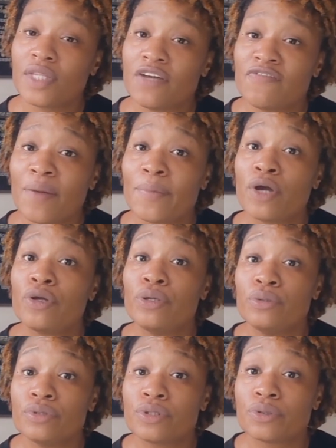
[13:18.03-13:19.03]
find me on
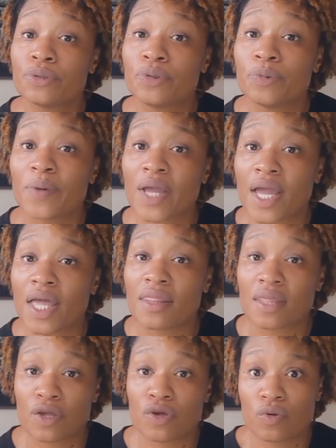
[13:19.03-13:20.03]
YouTube, and
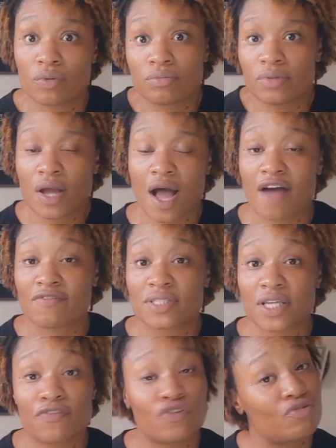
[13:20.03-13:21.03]
then you'll
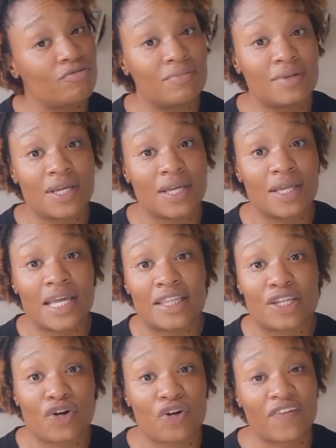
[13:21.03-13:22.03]
obviously, if you hit
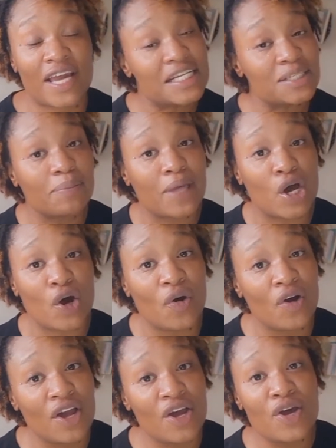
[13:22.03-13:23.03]
the notification bell,
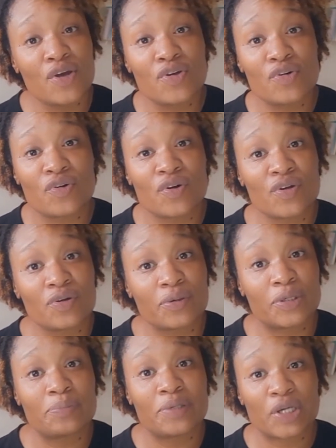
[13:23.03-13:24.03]
you'll
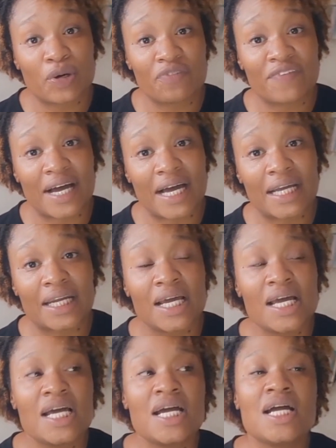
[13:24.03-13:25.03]
be notified.
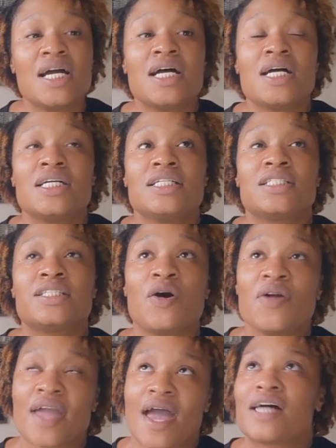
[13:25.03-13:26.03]
So
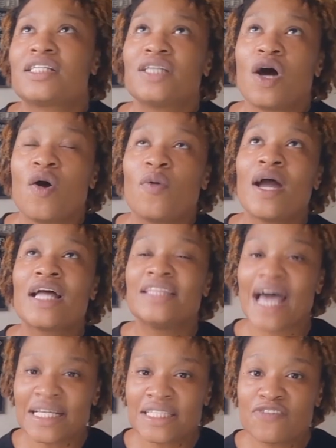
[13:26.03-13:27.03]
yeah, so
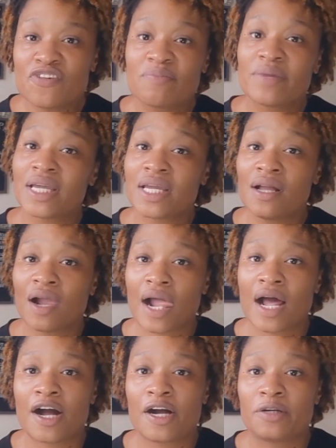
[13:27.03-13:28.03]
that's it for me
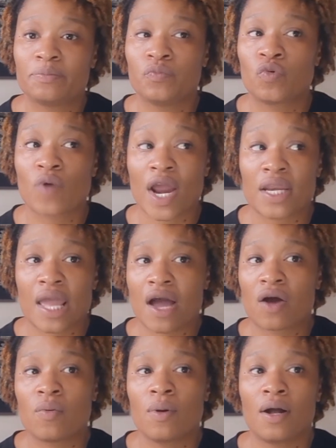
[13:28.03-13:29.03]
right
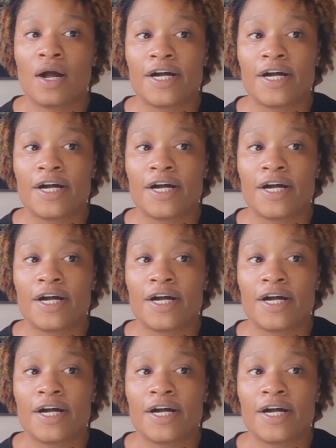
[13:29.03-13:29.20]
now